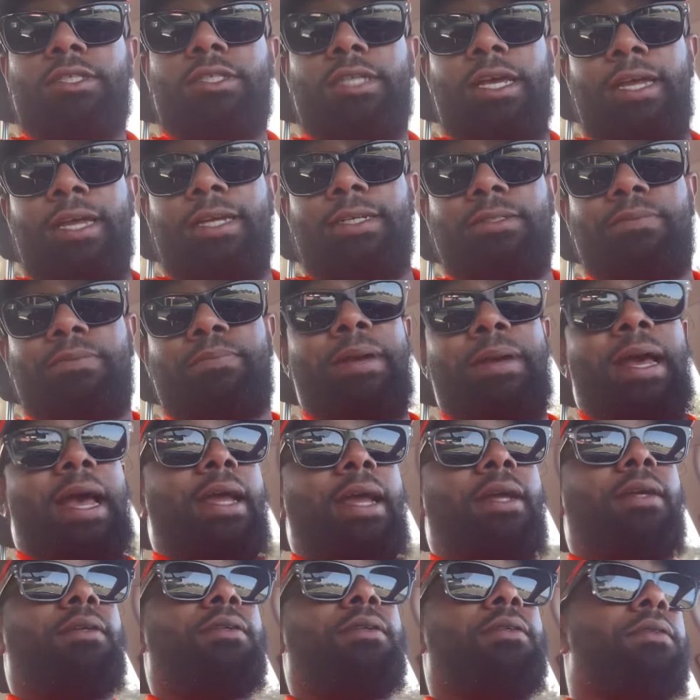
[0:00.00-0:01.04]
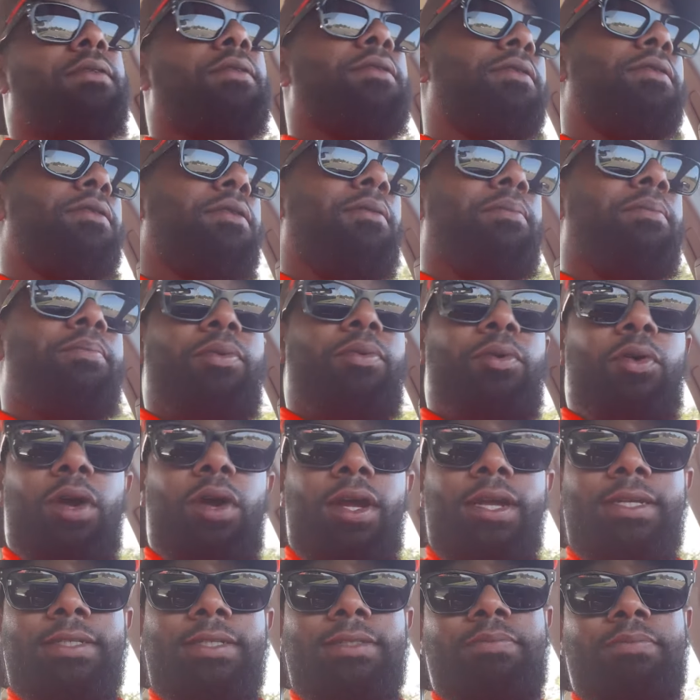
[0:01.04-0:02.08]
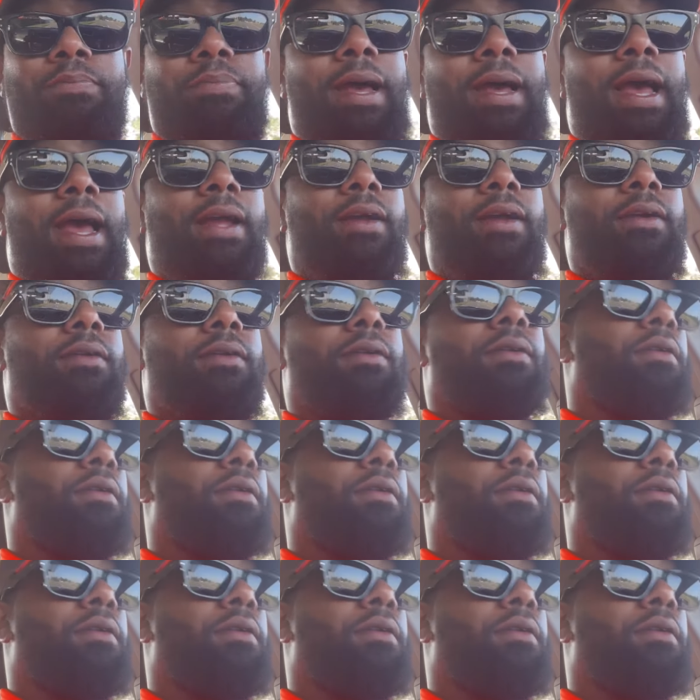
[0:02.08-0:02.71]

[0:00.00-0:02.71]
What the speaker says: Tay is back. The boy is back.